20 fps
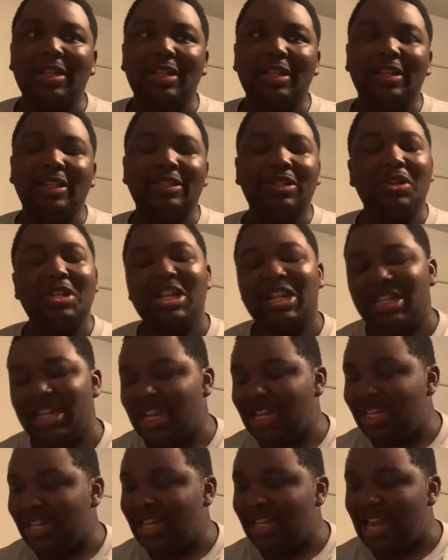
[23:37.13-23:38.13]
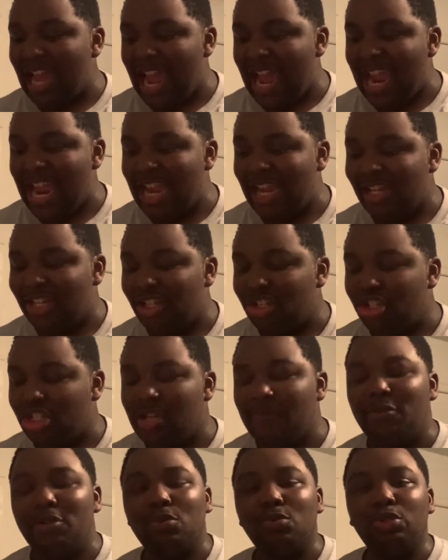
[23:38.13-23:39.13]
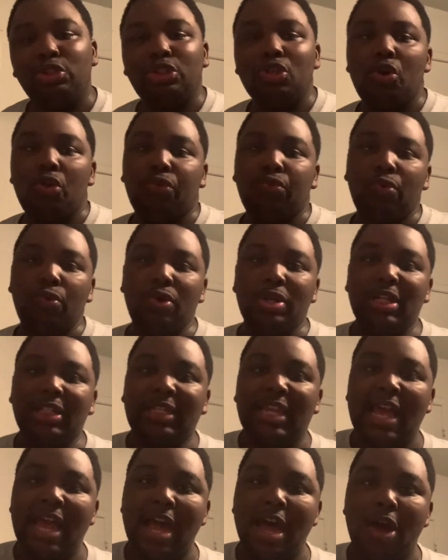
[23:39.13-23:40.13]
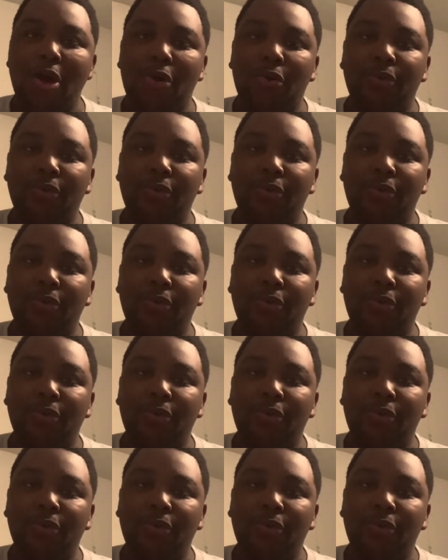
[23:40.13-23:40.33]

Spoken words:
So at the end of the day, Jimmy Uso threw in the towel.